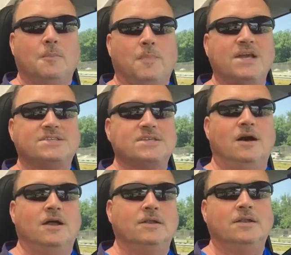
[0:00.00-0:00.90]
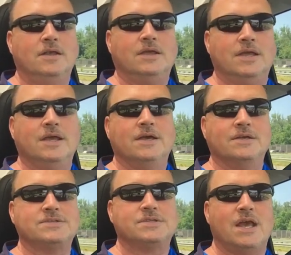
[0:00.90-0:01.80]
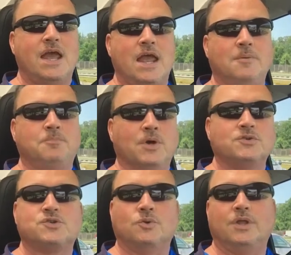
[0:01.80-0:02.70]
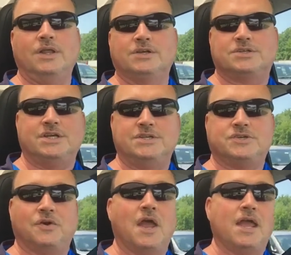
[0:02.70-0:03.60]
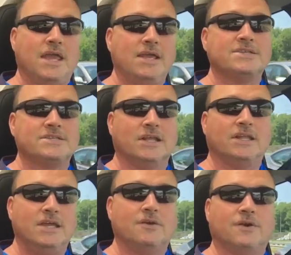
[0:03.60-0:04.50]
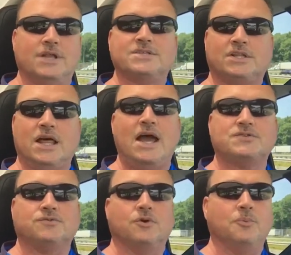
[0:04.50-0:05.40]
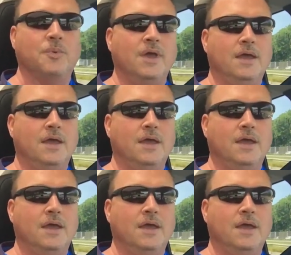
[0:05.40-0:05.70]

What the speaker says: My son is a middle school English teacher. He's the leader in his classroom.